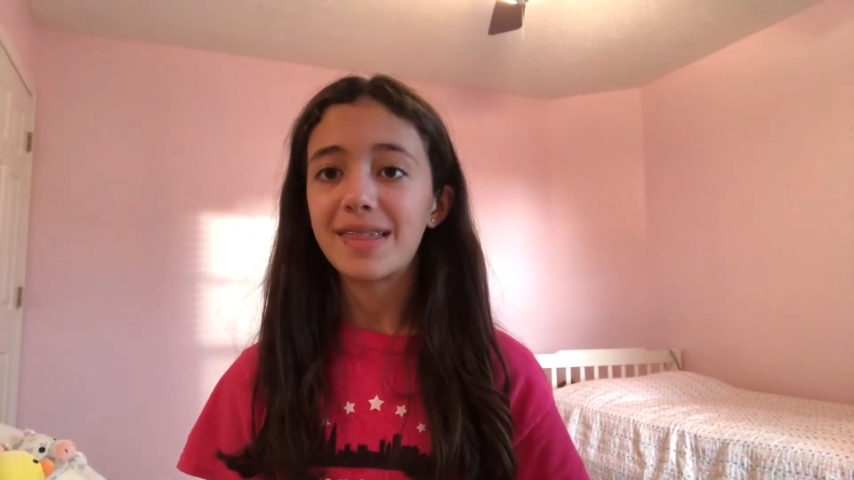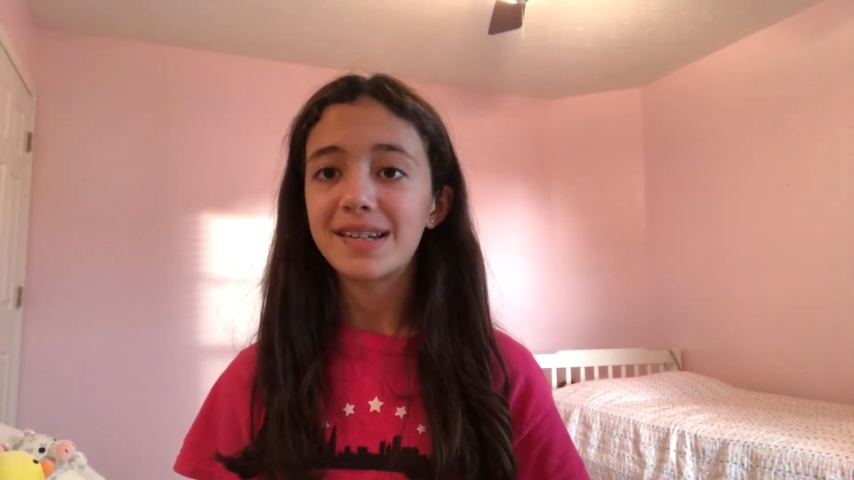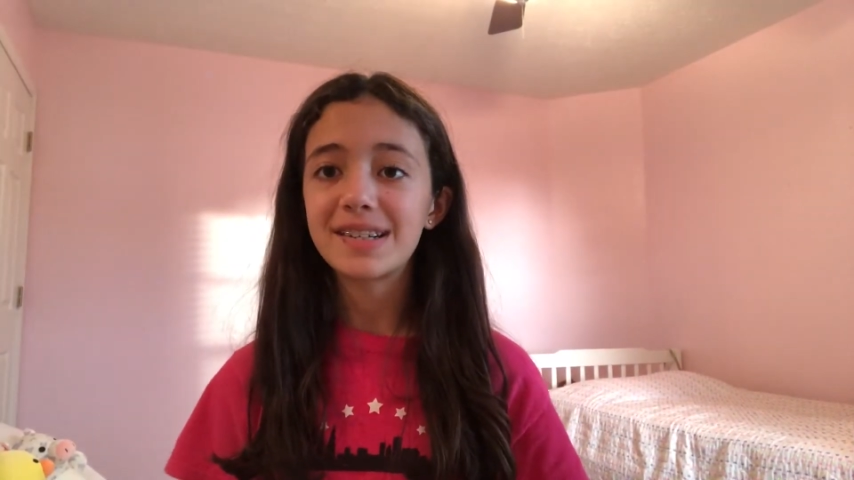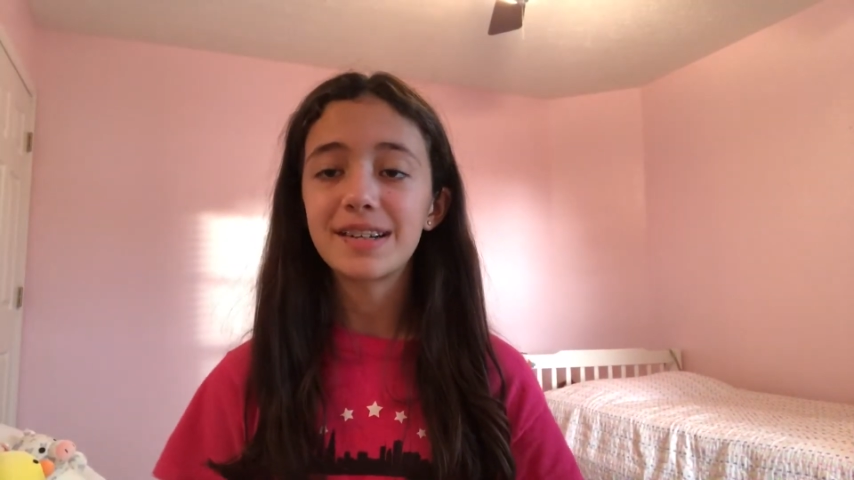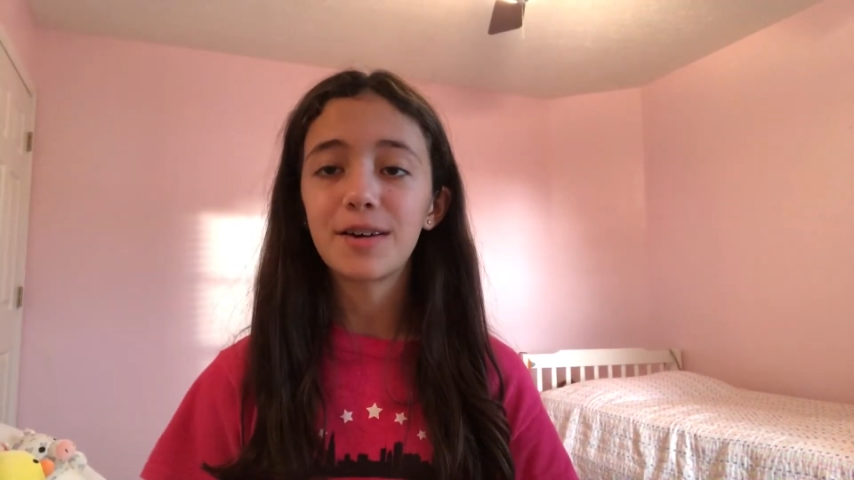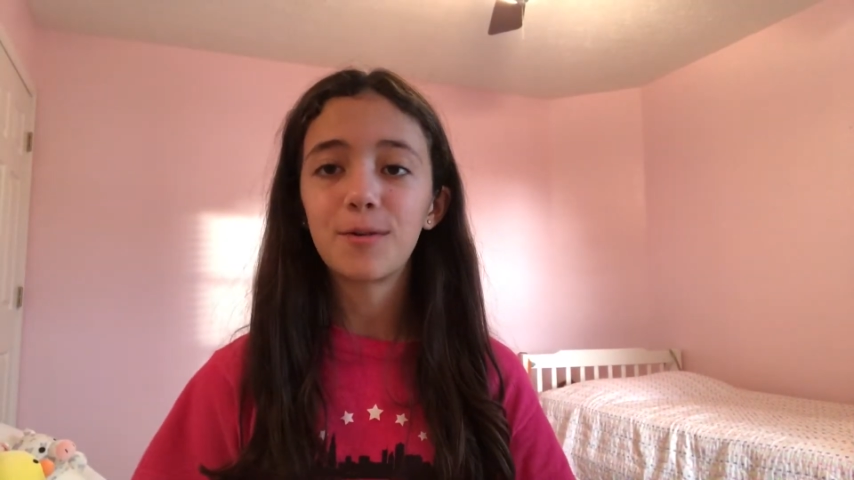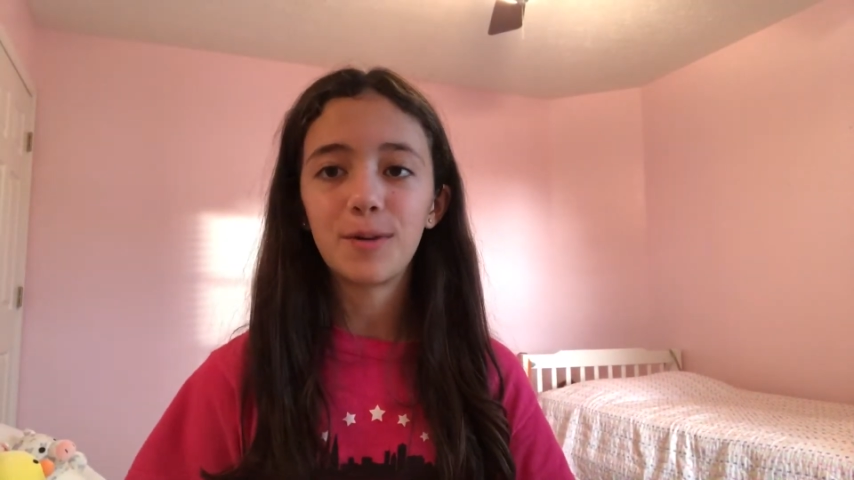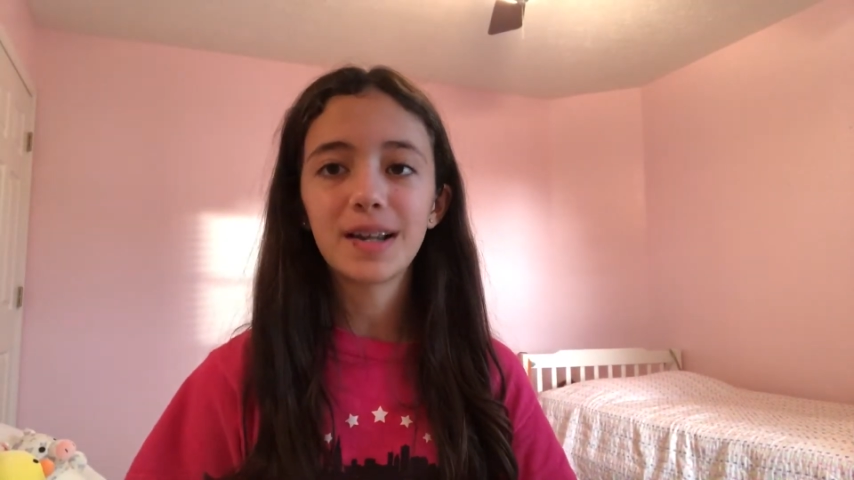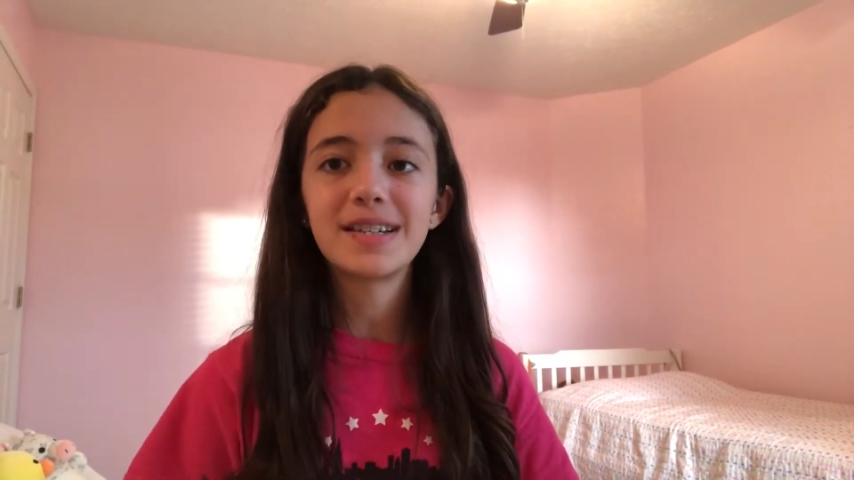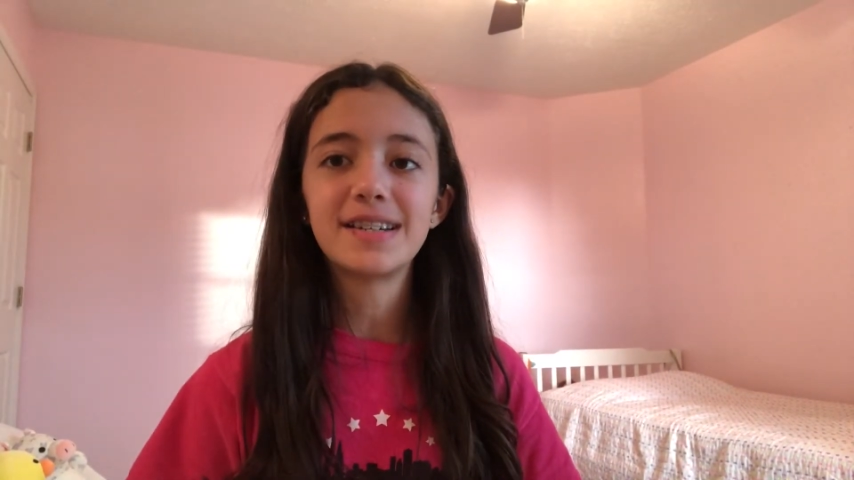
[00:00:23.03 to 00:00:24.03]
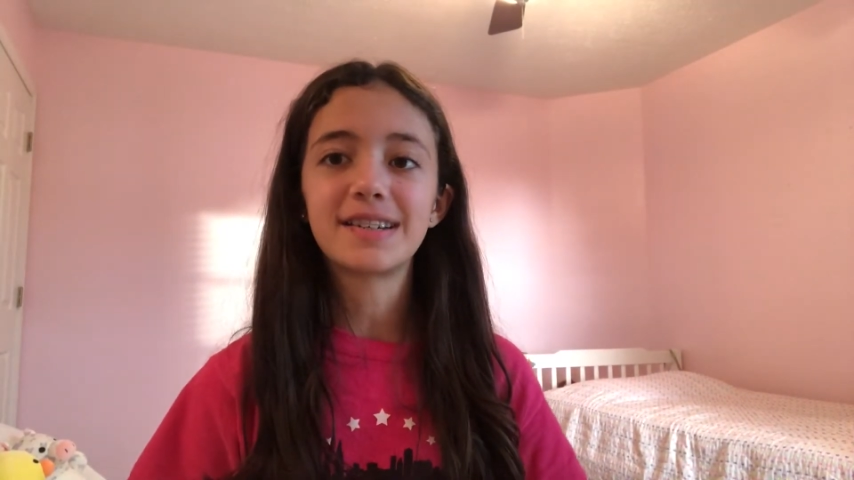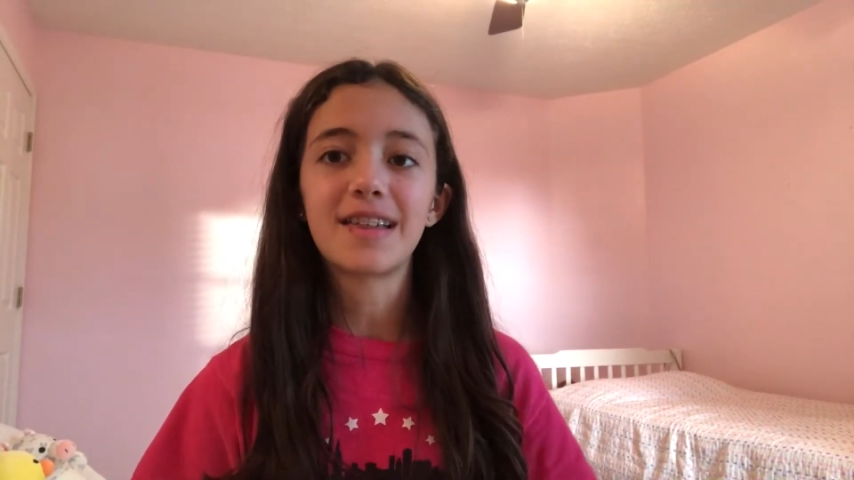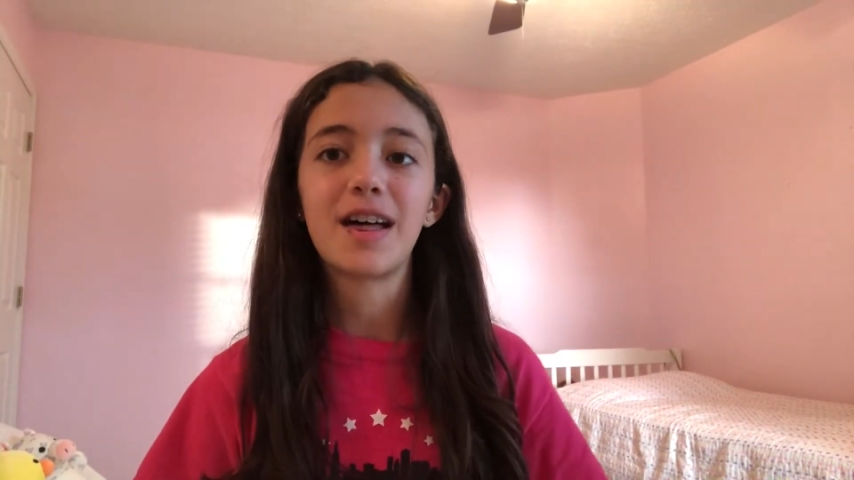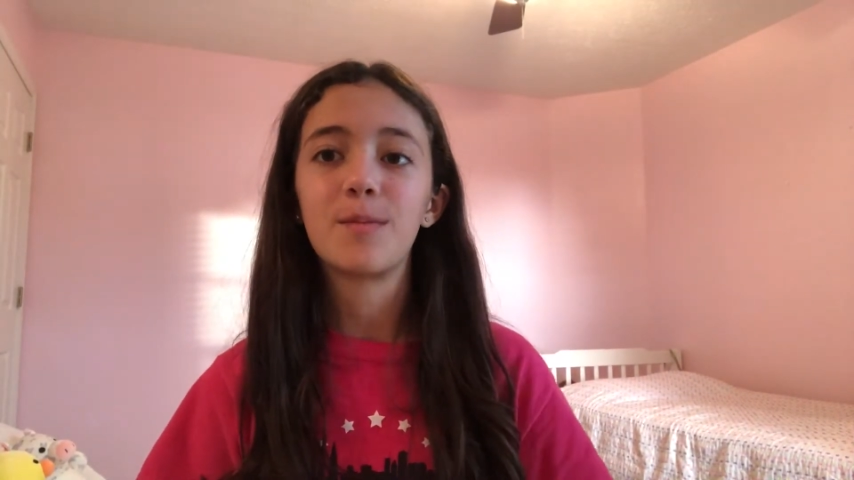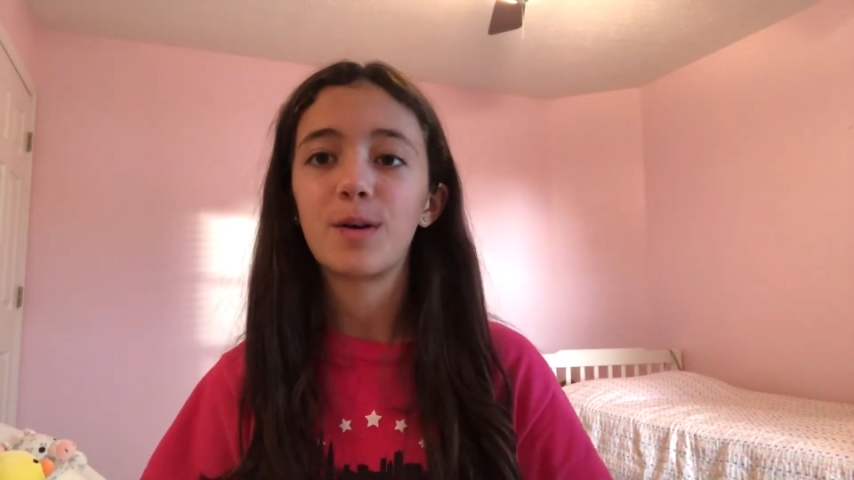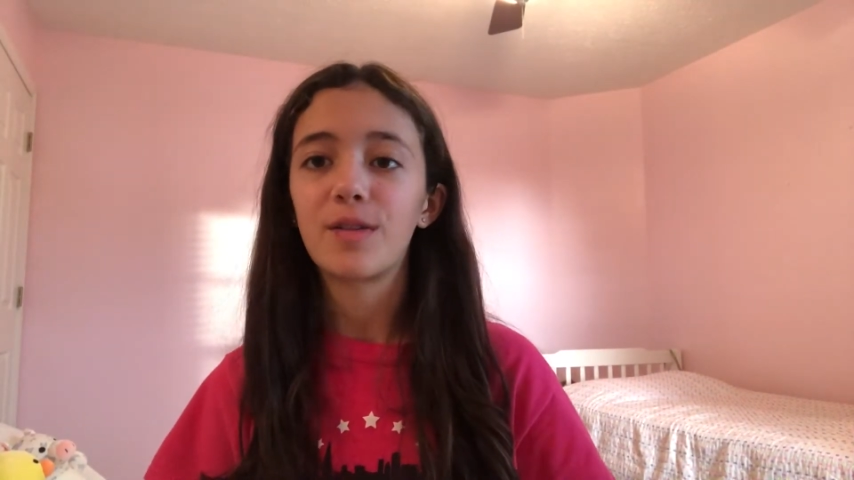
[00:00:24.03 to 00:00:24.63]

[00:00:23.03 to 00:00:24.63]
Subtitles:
this is a quick disclaimer